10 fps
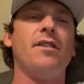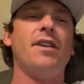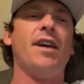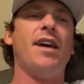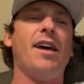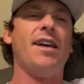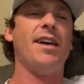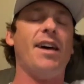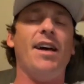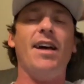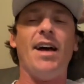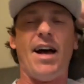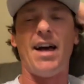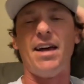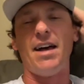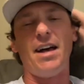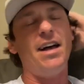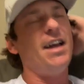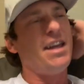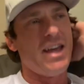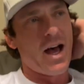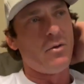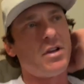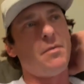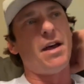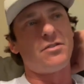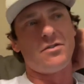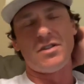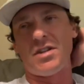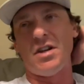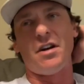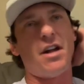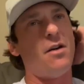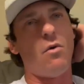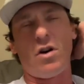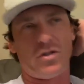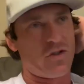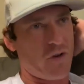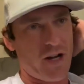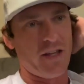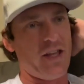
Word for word: Yeah, yeah. I uh yeah, I went to the Masters this year and I walked straight to